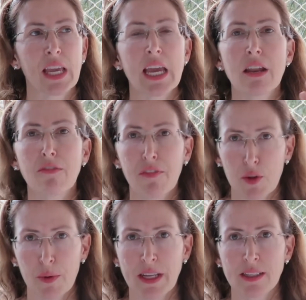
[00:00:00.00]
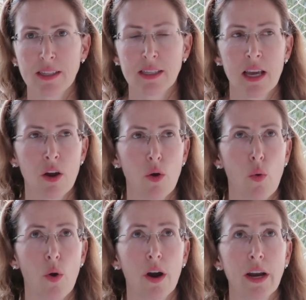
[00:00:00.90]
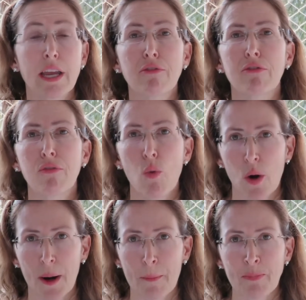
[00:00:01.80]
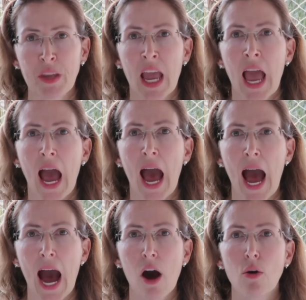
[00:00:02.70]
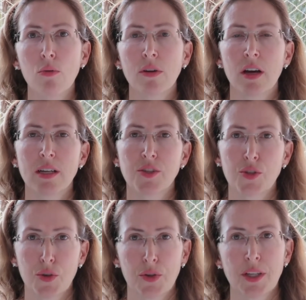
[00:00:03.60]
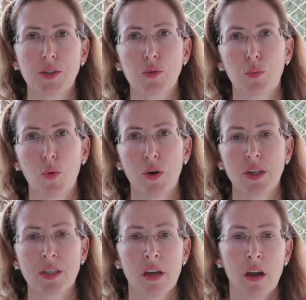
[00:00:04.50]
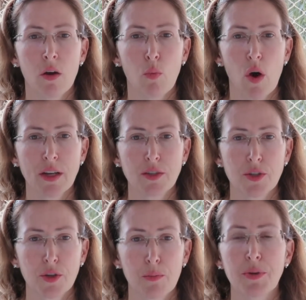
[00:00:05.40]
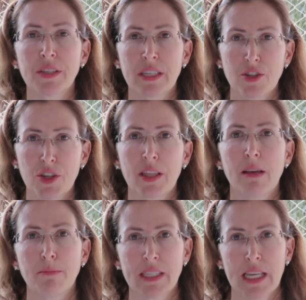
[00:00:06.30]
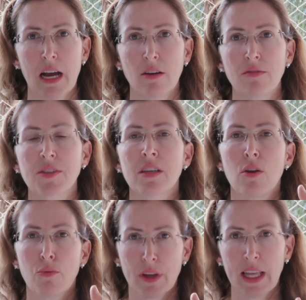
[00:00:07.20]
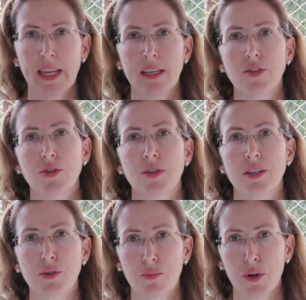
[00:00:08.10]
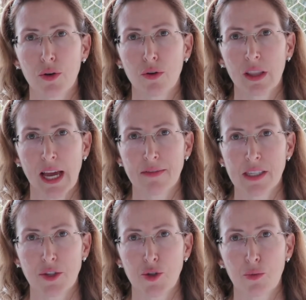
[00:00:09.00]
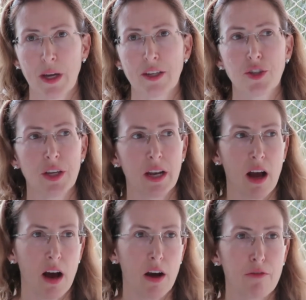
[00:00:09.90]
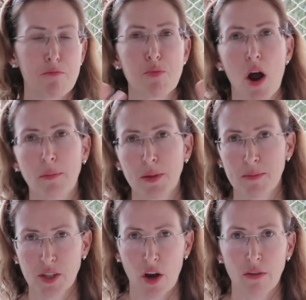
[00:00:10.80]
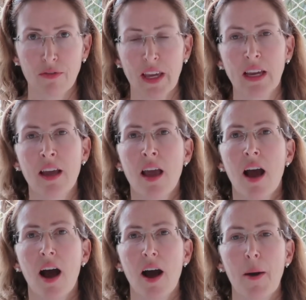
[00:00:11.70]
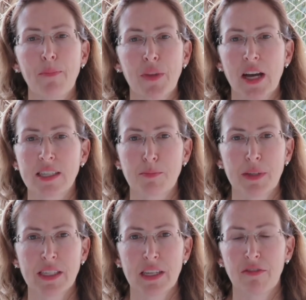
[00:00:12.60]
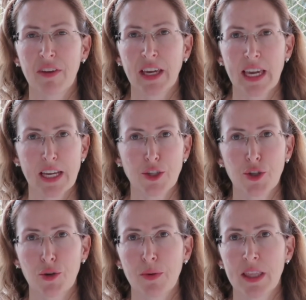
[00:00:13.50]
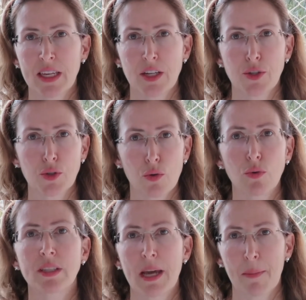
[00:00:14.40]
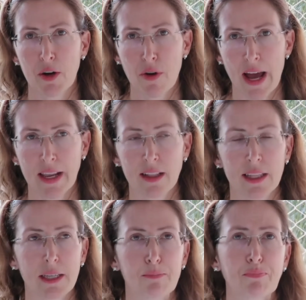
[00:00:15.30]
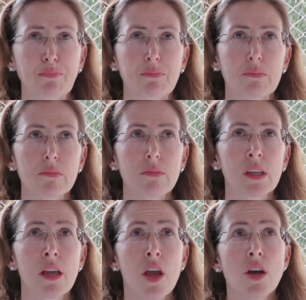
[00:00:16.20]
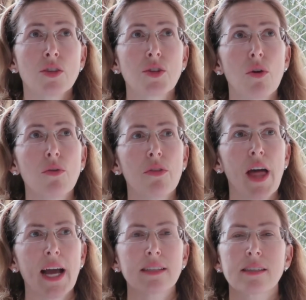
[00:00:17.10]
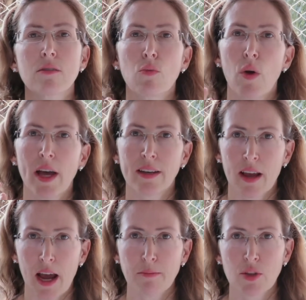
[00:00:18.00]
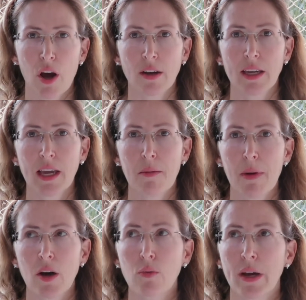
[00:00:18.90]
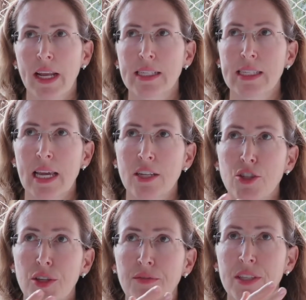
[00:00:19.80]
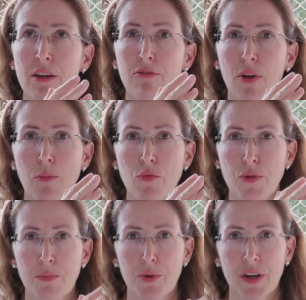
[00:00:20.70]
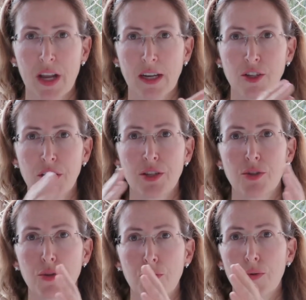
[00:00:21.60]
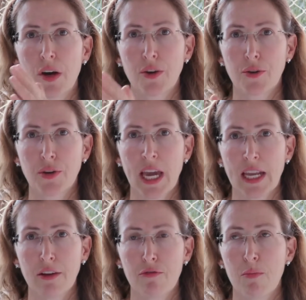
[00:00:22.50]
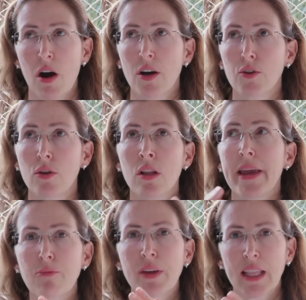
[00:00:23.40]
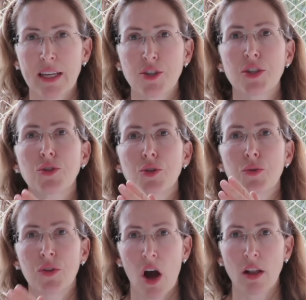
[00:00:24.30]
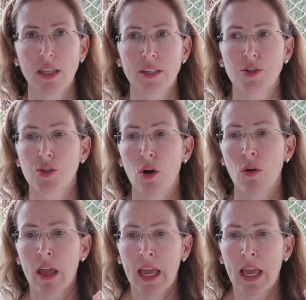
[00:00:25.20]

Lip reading: influence or inform how students would want to position themselves related to this real life situation of problem solving a specific issue within a school democratically? So that's what I'm talking about when I say shifting from reproduction to a creative model in relation to knowledge. So